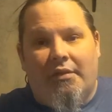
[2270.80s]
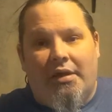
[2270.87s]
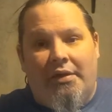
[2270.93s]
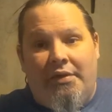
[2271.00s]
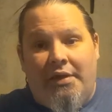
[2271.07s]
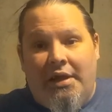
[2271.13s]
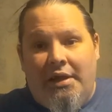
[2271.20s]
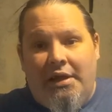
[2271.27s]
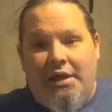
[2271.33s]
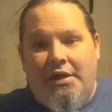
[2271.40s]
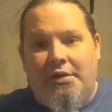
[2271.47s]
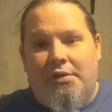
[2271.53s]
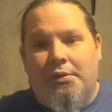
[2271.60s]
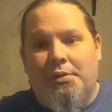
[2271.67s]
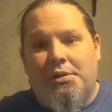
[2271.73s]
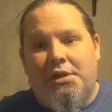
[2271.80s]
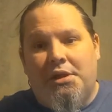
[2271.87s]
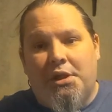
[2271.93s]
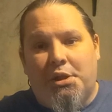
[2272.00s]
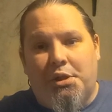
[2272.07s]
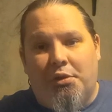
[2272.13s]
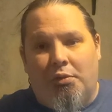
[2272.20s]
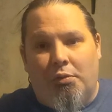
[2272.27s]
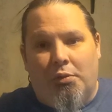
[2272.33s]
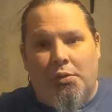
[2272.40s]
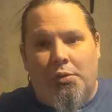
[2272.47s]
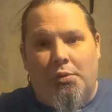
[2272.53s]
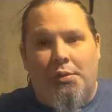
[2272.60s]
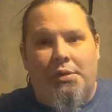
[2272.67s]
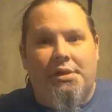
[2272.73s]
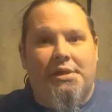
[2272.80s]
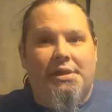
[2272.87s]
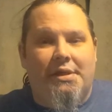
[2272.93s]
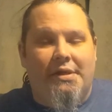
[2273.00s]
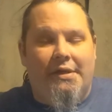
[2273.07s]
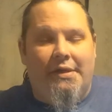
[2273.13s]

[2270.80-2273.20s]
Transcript: They need those additional rules.